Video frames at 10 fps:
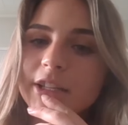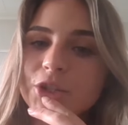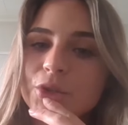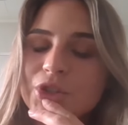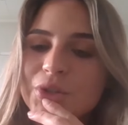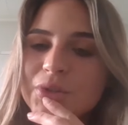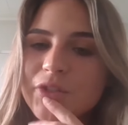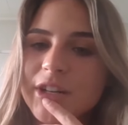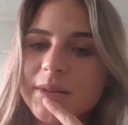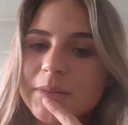Like you choose
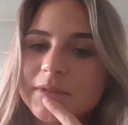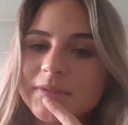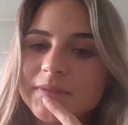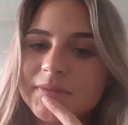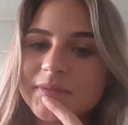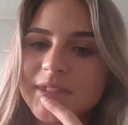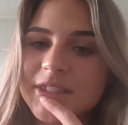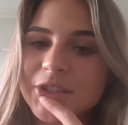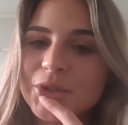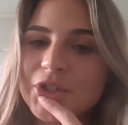freedom.
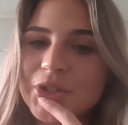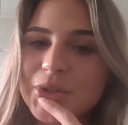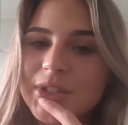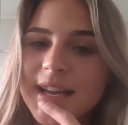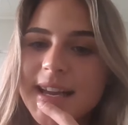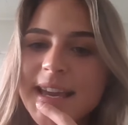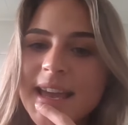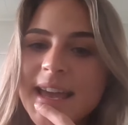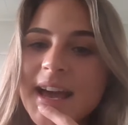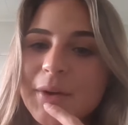You choose like
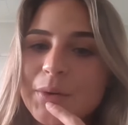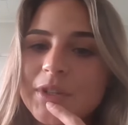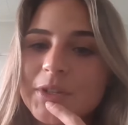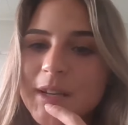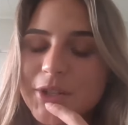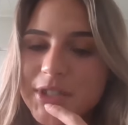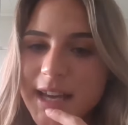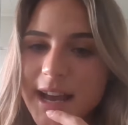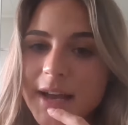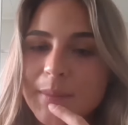how you want to spend your
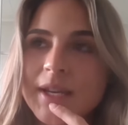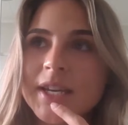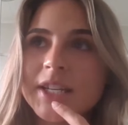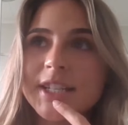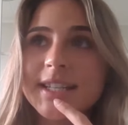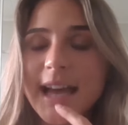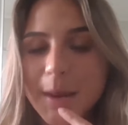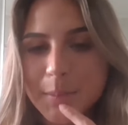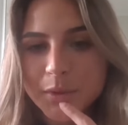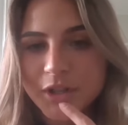time. She's
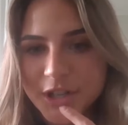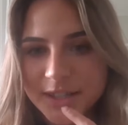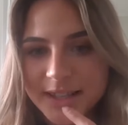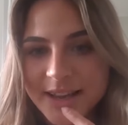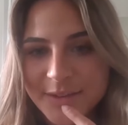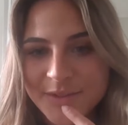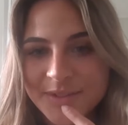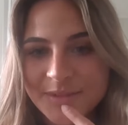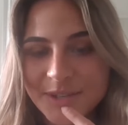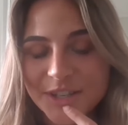happy with her life
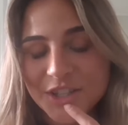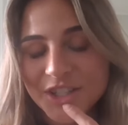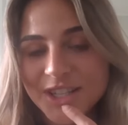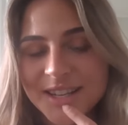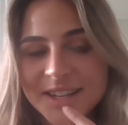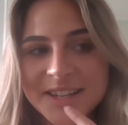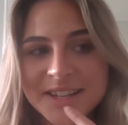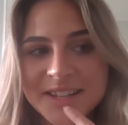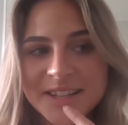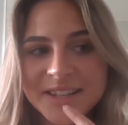because she,
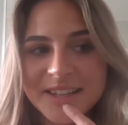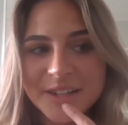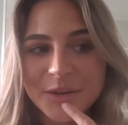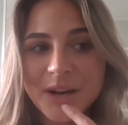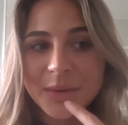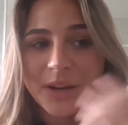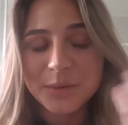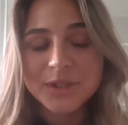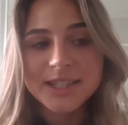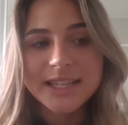I don't know, I,
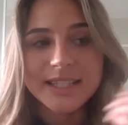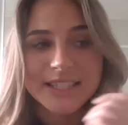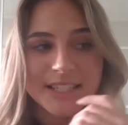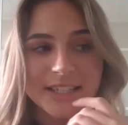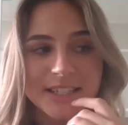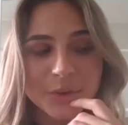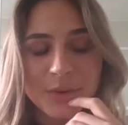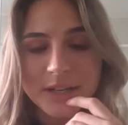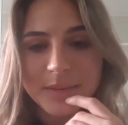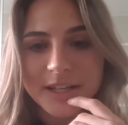I would say that she doesn't
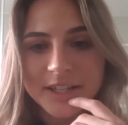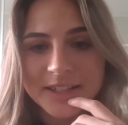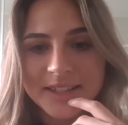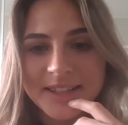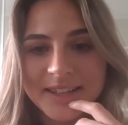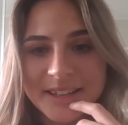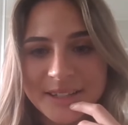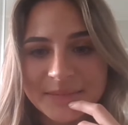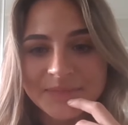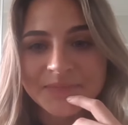know any better.
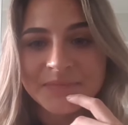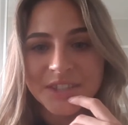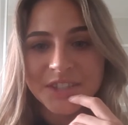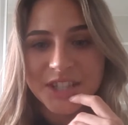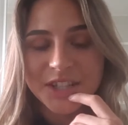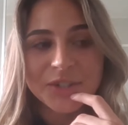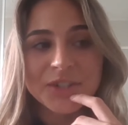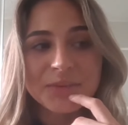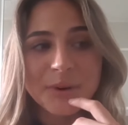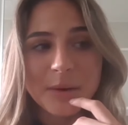Um, she
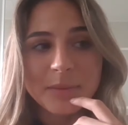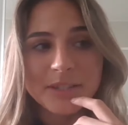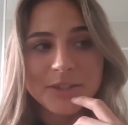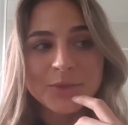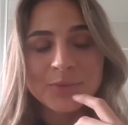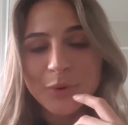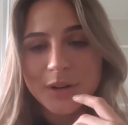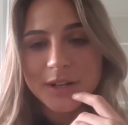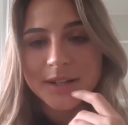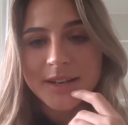could probably do
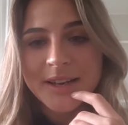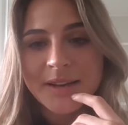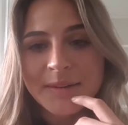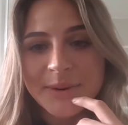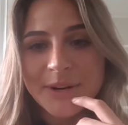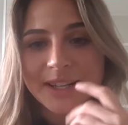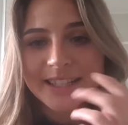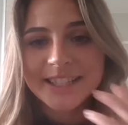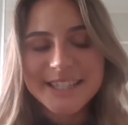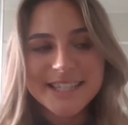more, but
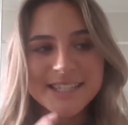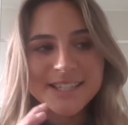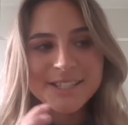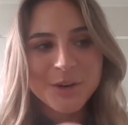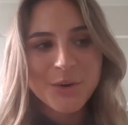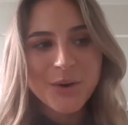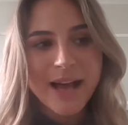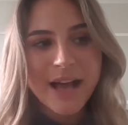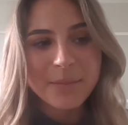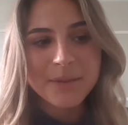like she's so
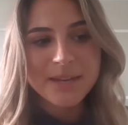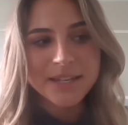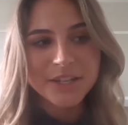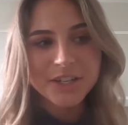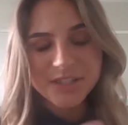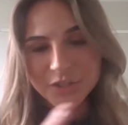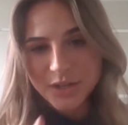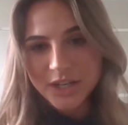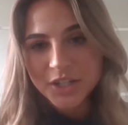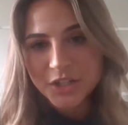happy in her
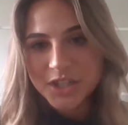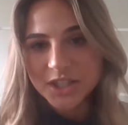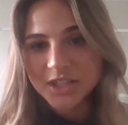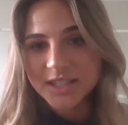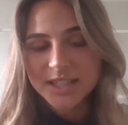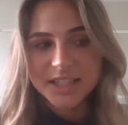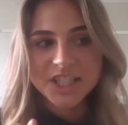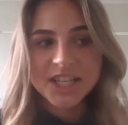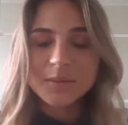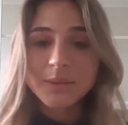situation, just that
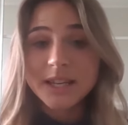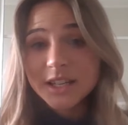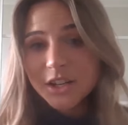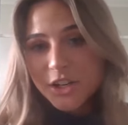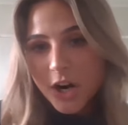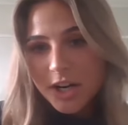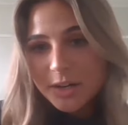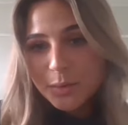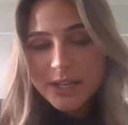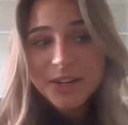she can be in her
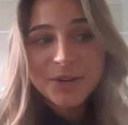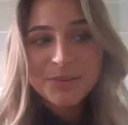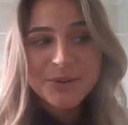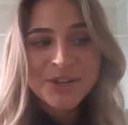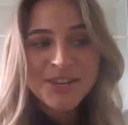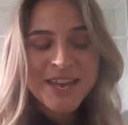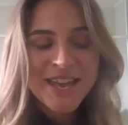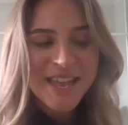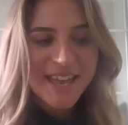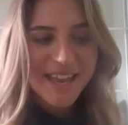garden reading her book.
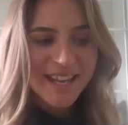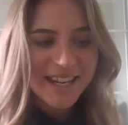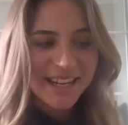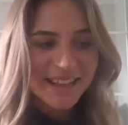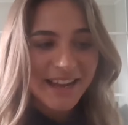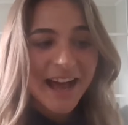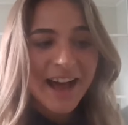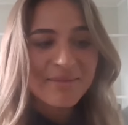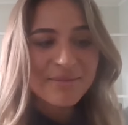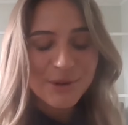And like
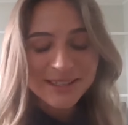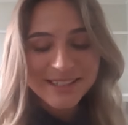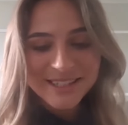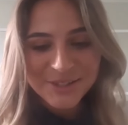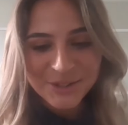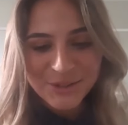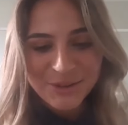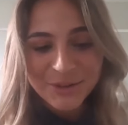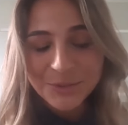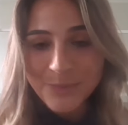I'm really
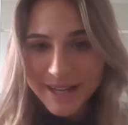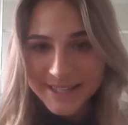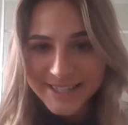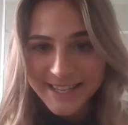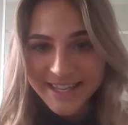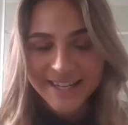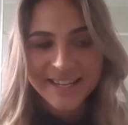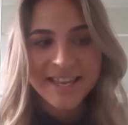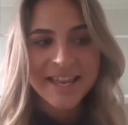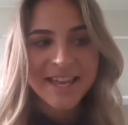into to mindset.